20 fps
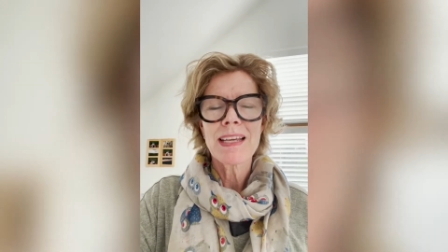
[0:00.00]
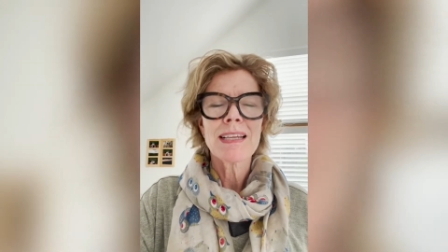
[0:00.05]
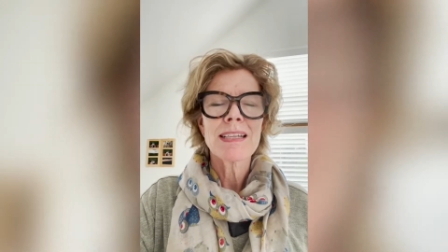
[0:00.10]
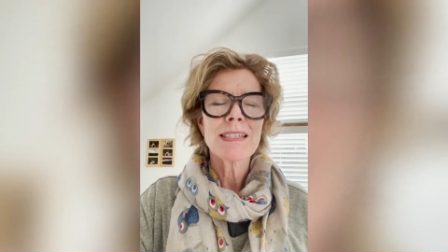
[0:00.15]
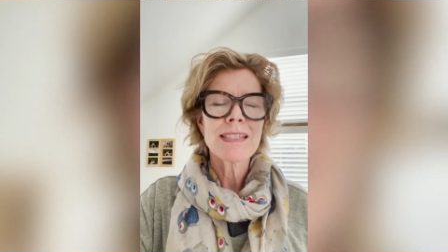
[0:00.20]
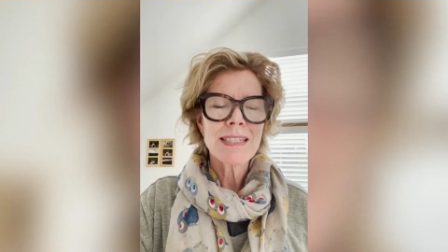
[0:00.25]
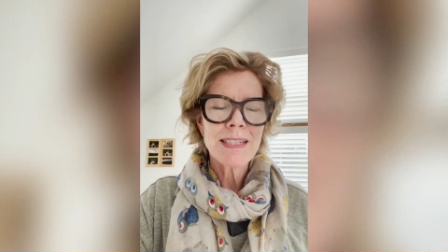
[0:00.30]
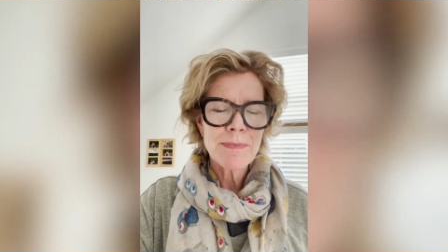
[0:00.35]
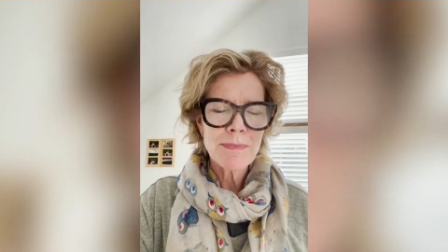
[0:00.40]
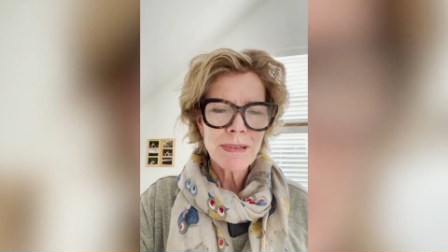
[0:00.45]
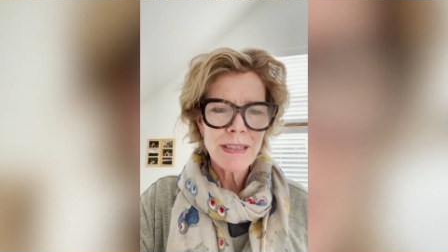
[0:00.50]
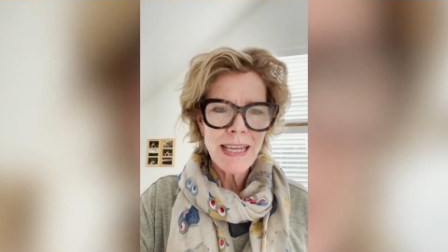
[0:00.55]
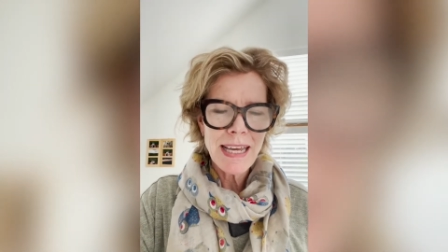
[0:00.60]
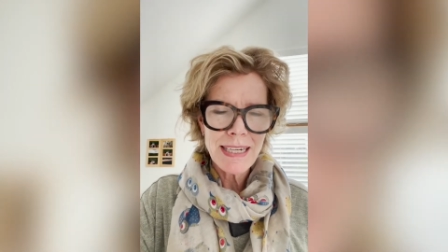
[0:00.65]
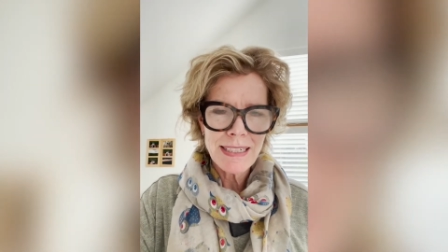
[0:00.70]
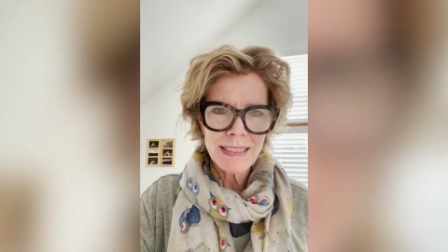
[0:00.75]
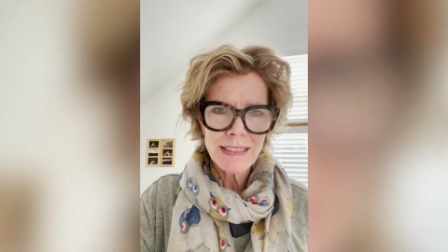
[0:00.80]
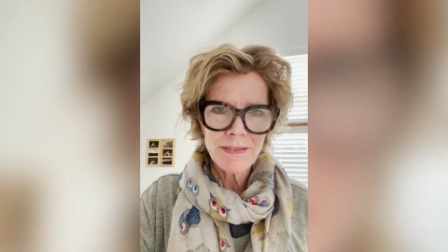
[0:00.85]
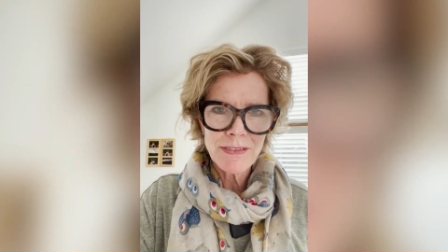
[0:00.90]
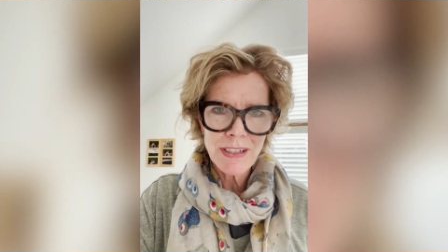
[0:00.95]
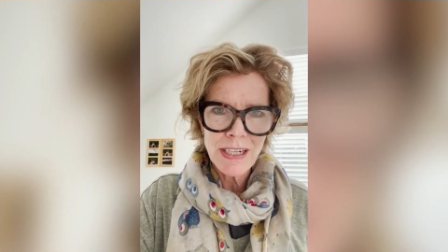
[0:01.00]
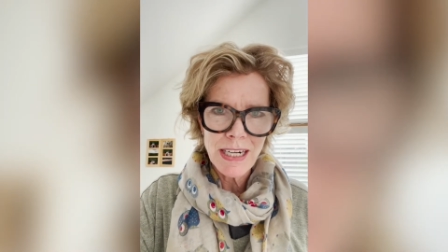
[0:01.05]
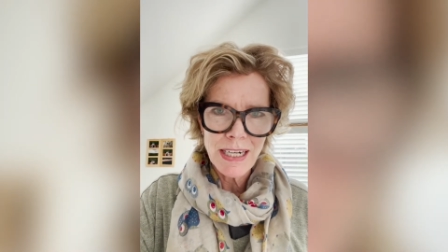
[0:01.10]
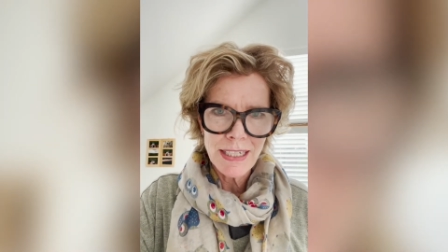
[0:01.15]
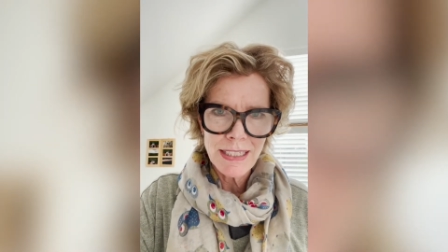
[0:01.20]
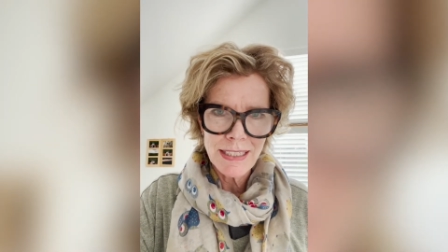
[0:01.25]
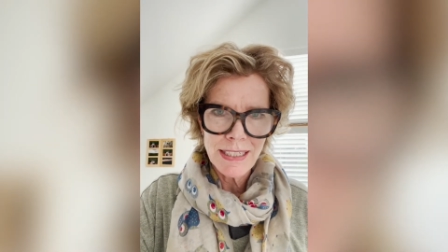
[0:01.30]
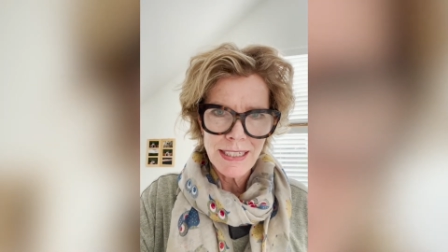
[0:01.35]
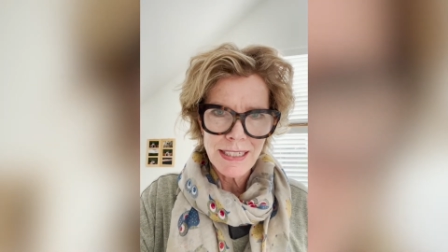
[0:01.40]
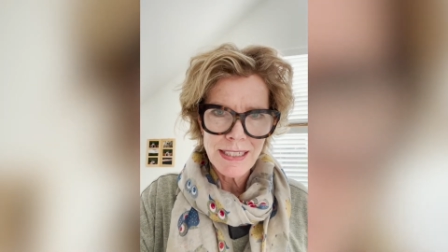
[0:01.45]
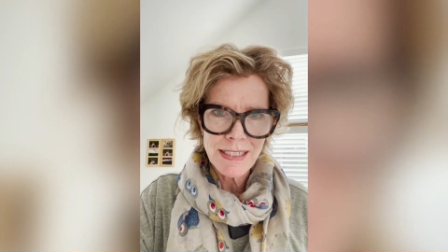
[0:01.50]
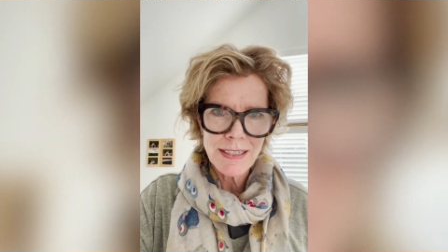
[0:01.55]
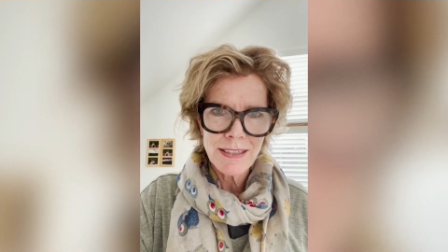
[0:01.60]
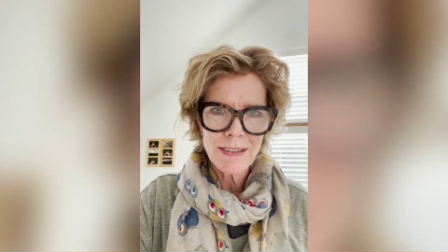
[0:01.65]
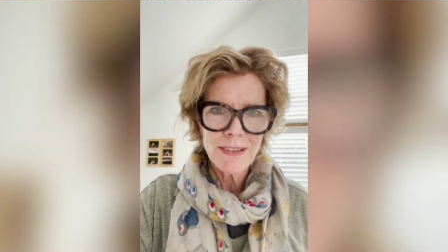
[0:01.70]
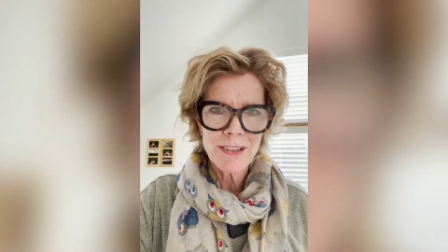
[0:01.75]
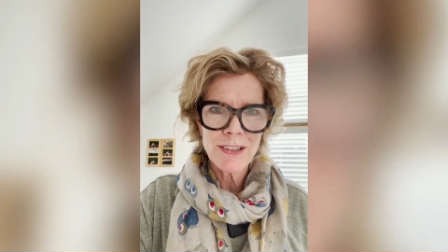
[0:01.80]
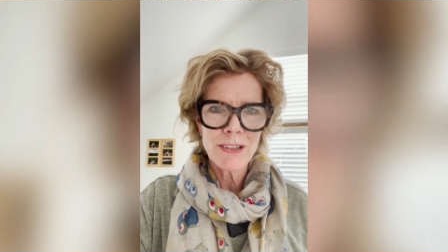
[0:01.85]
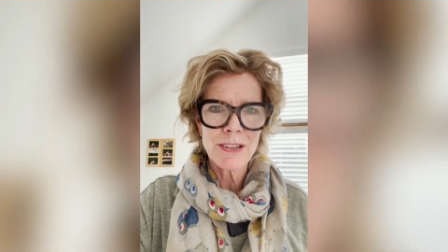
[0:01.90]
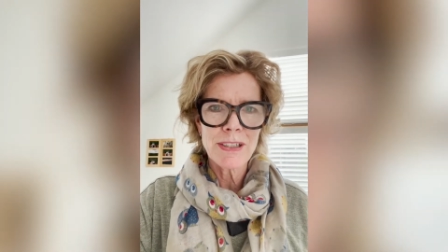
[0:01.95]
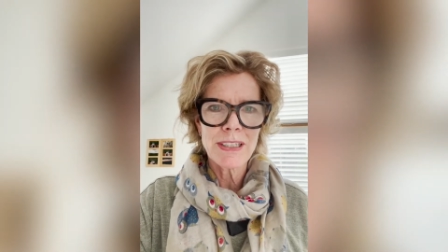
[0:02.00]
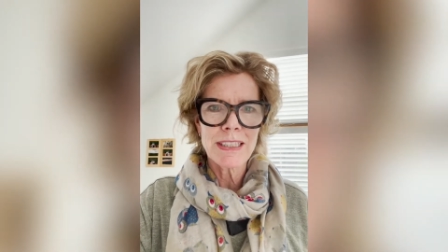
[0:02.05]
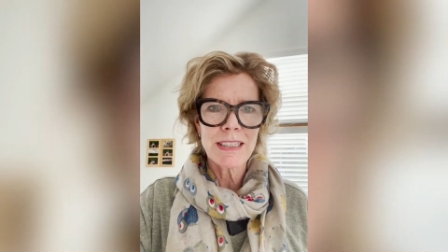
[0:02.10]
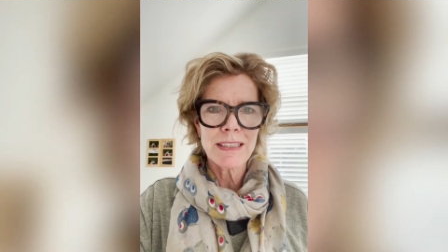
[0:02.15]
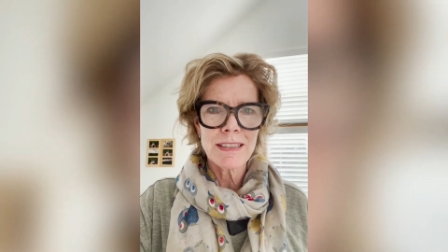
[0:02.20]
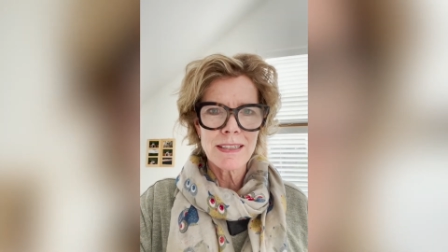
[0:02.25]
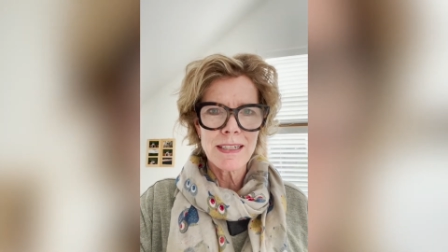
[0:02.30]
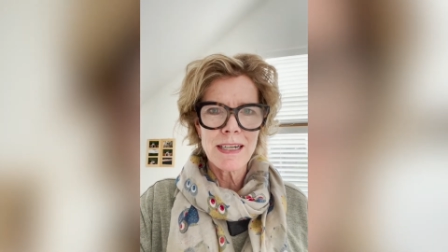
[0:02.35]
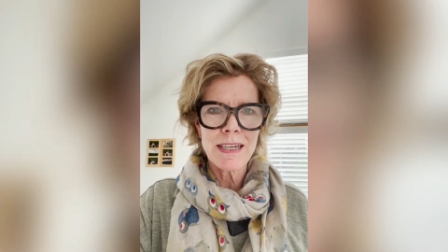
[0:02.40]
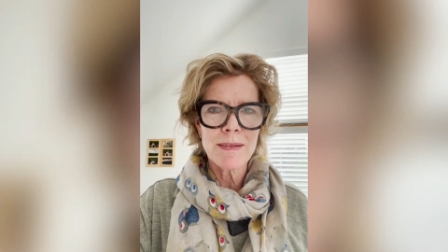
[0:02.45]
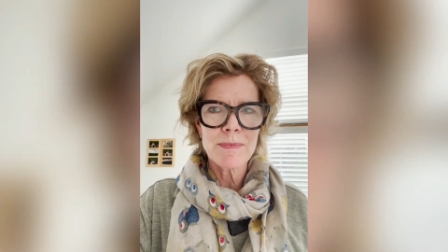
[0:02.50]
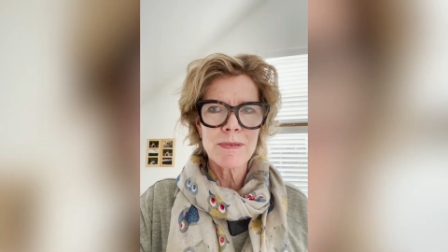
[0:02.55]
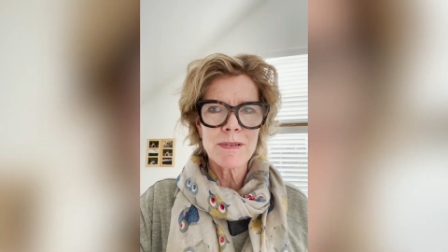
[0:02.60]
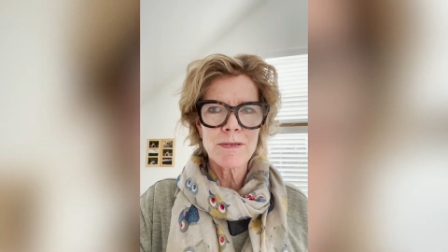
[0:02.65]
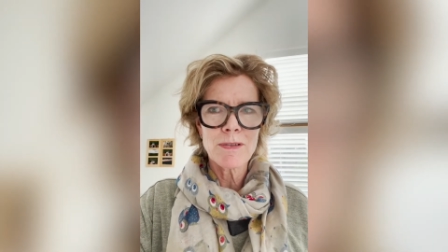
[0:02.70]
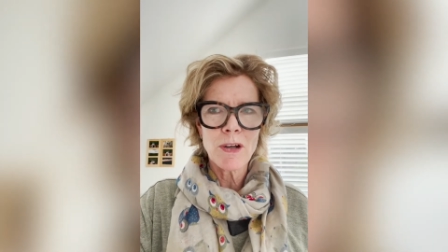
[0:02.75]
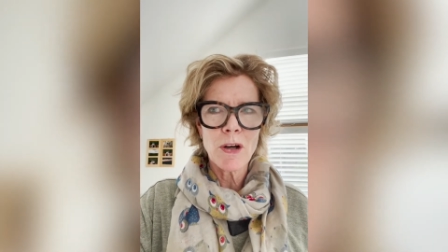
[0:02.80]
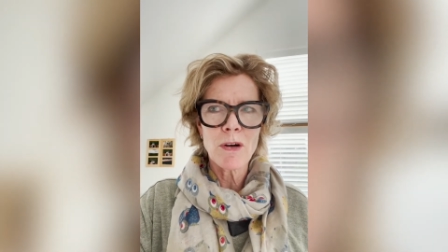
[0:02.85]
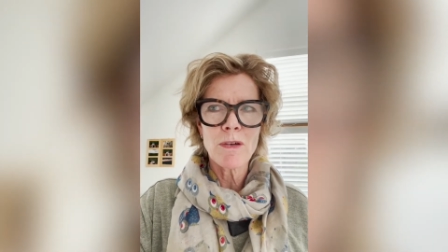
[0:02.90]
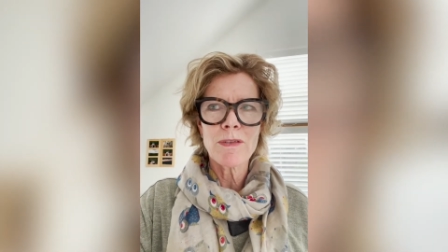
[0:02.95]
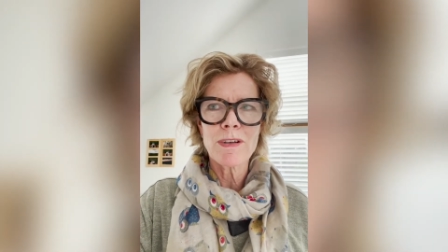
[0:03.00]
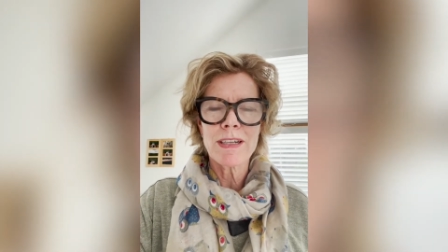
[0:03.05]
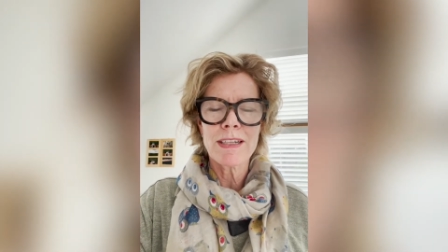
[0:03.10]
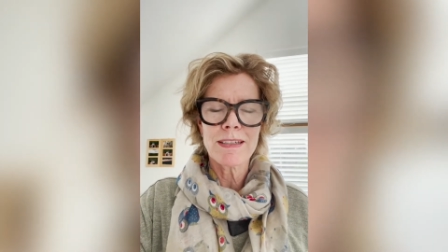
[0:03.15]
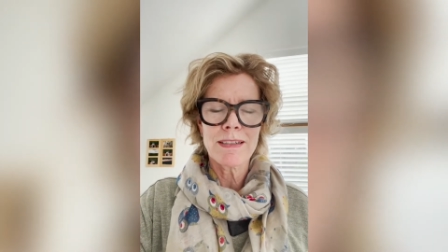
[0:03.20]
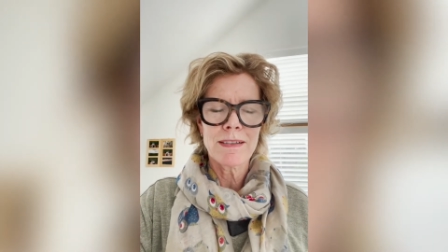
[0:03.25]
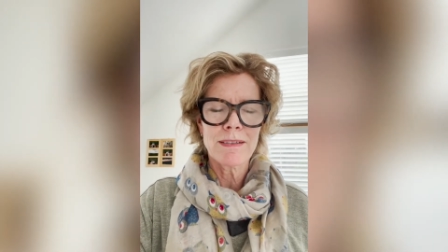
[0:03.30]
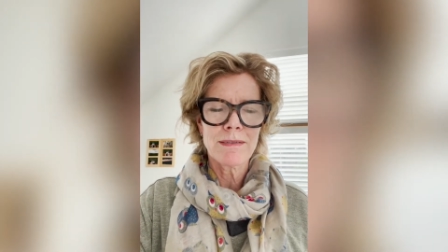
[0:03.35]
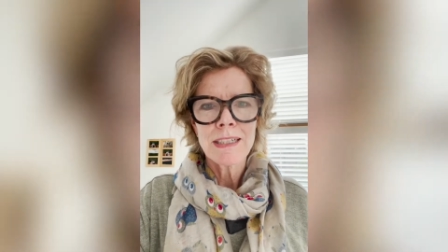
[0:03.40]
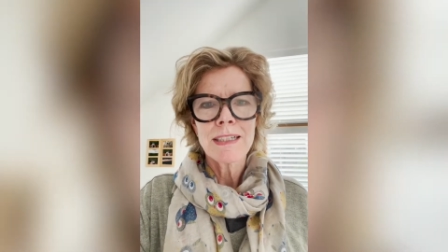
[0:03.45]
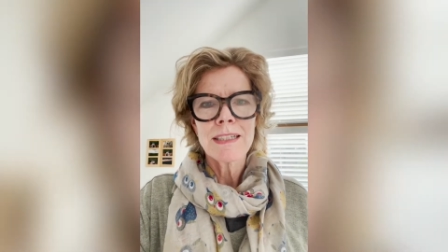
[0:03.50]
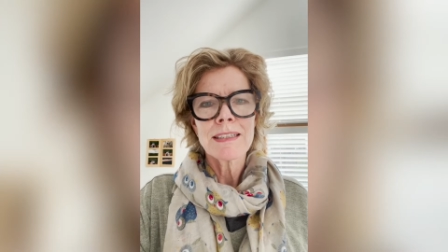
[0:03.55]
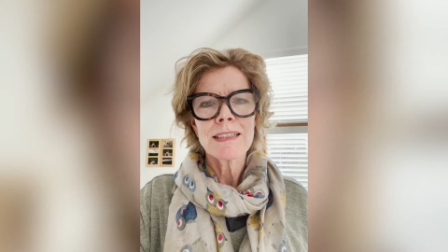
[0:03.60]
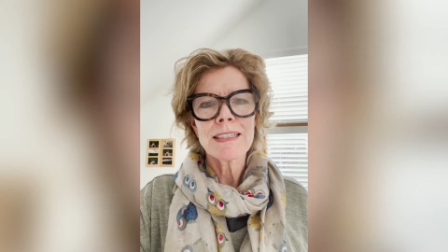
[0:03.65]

Simple Acts of Kindness during the times of COVID.